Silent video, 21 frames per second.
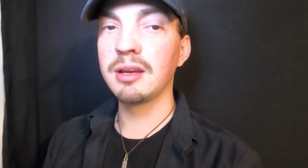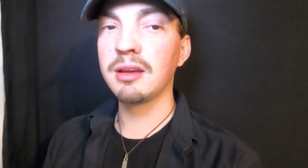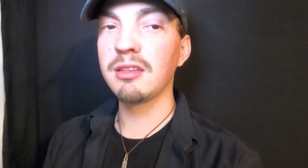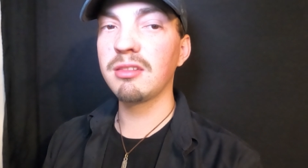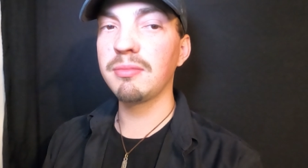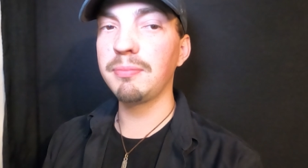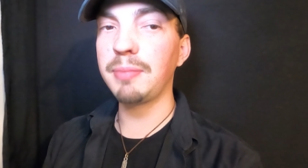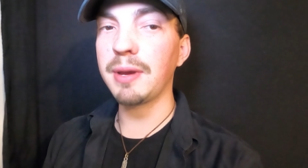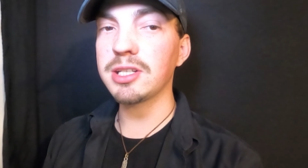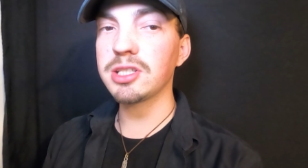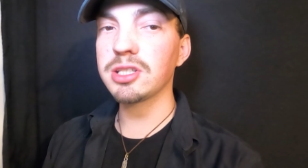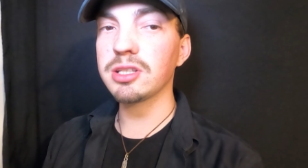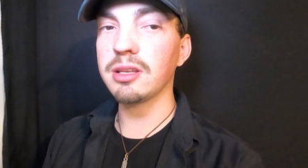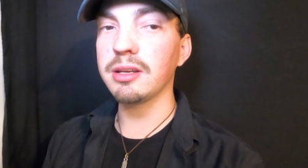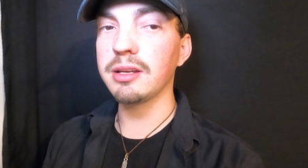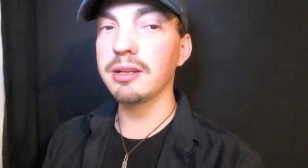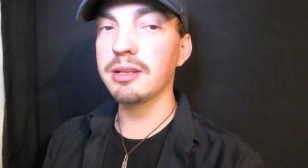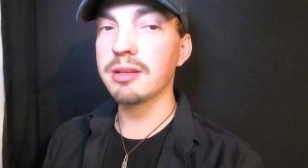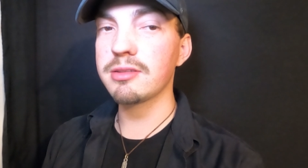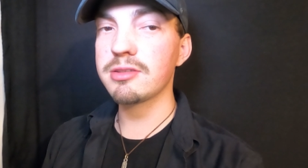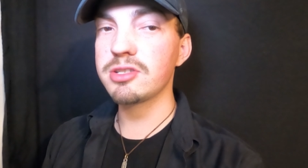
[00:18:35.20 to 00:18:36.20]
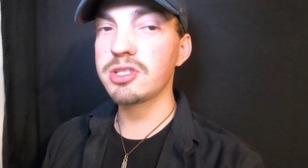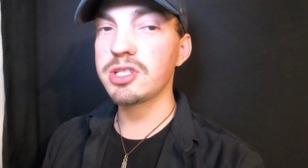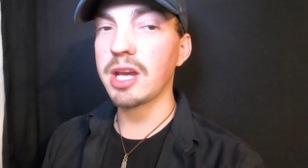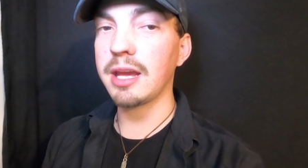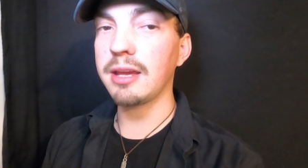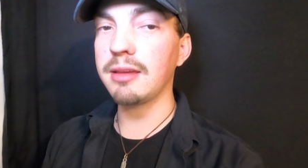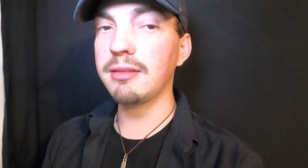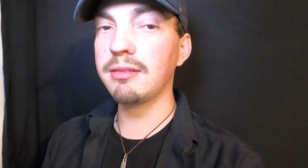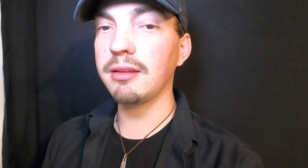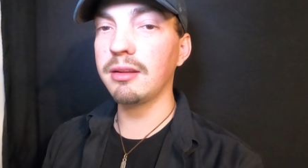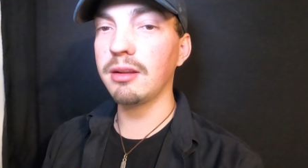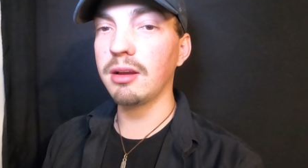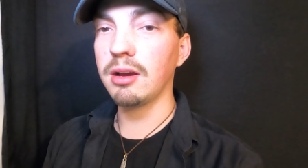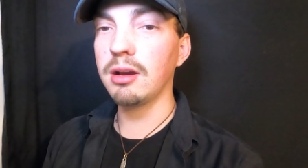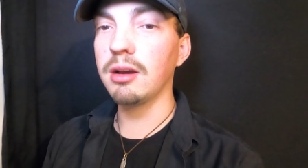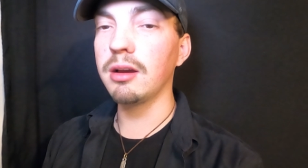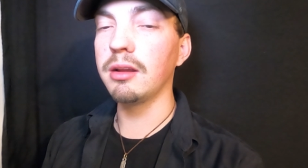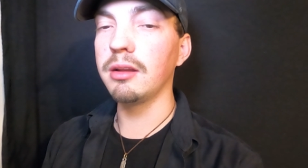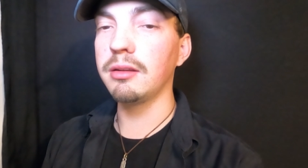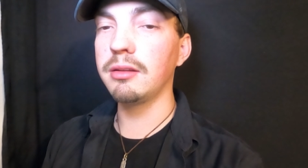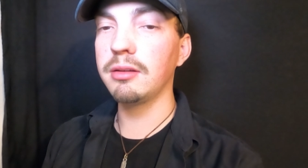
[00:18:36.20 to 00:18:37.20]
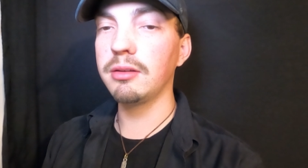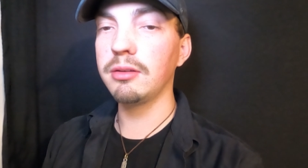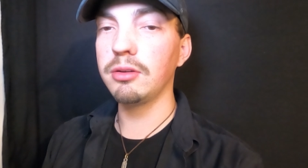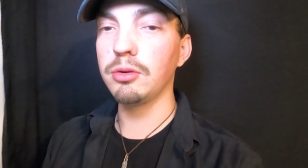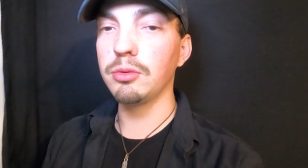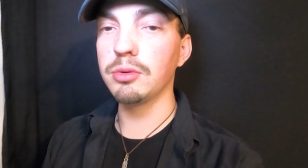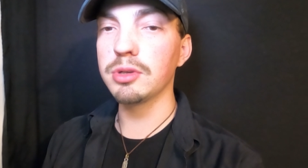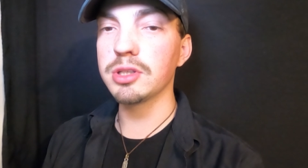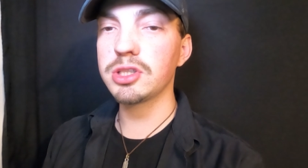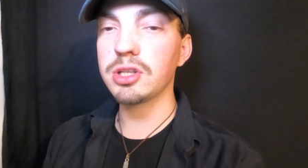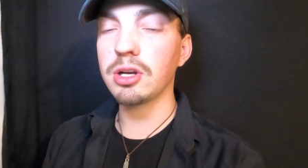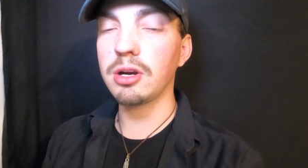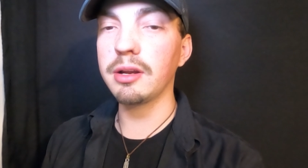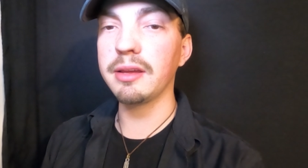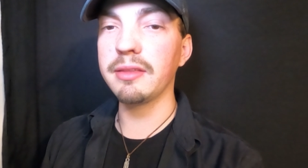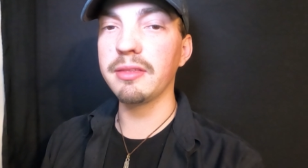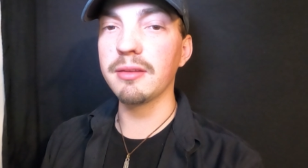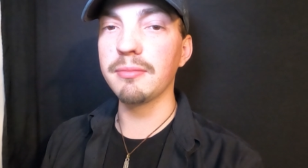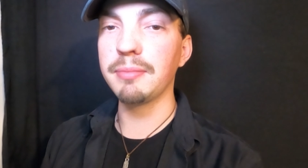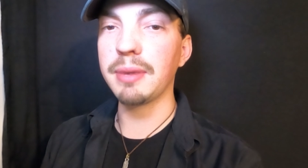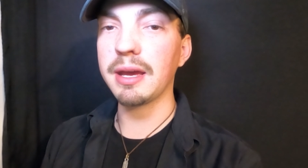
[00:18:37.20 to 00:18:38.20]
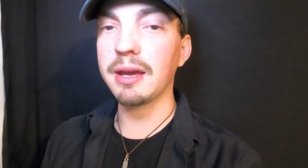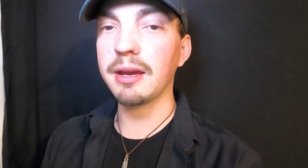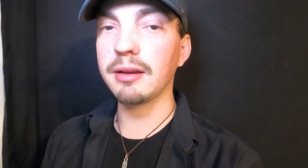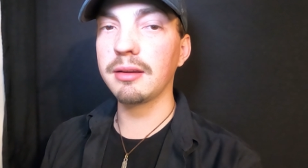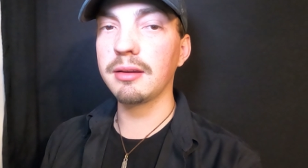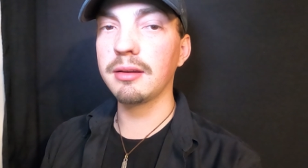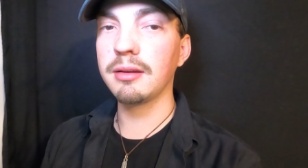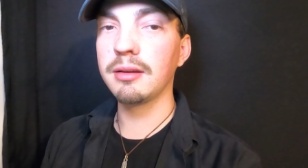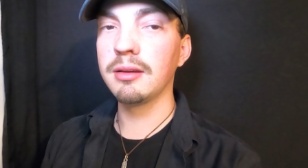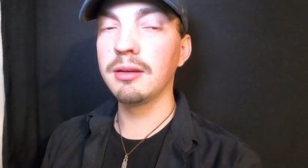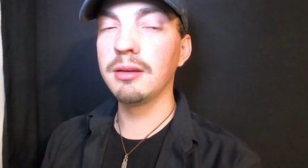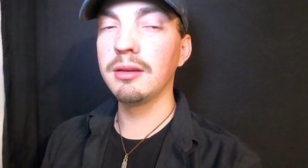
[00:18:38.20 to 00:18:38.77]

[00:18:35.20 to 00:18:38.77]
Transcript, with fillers: Specialist Jason Hunt, who was shot in the back;